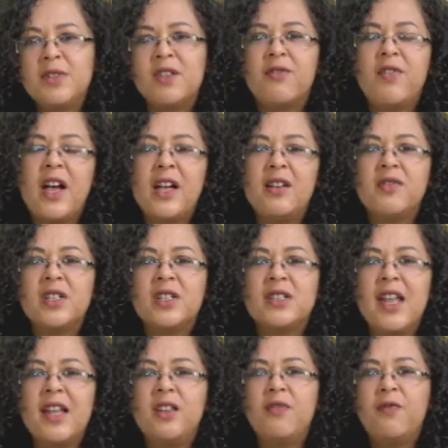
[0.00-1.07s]
survivors,
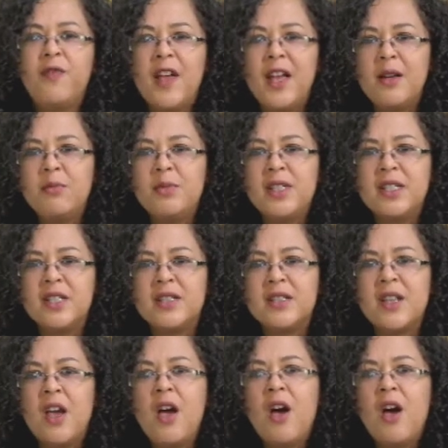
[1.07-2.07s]
and the families